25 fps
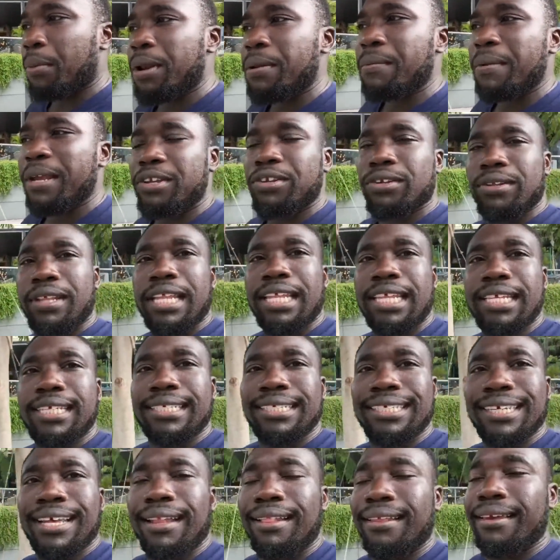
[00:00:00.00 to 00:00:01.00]
make sure that this
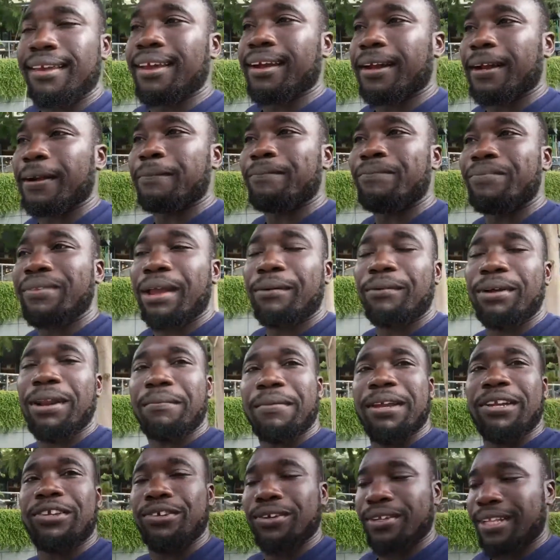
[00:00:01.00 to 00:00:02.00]
is clear. I want to
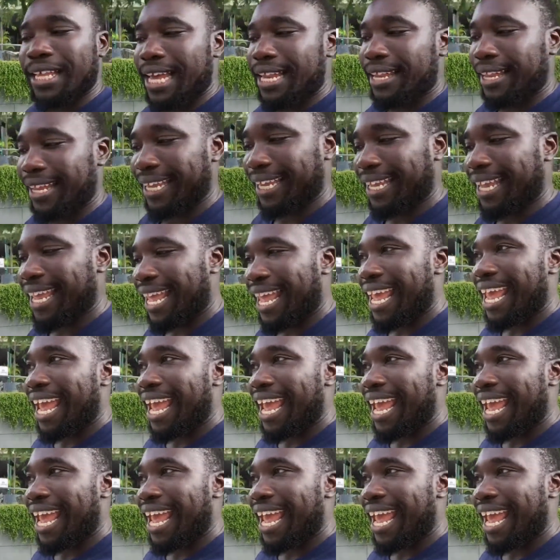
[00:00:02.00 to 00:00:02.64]
make sure that, like,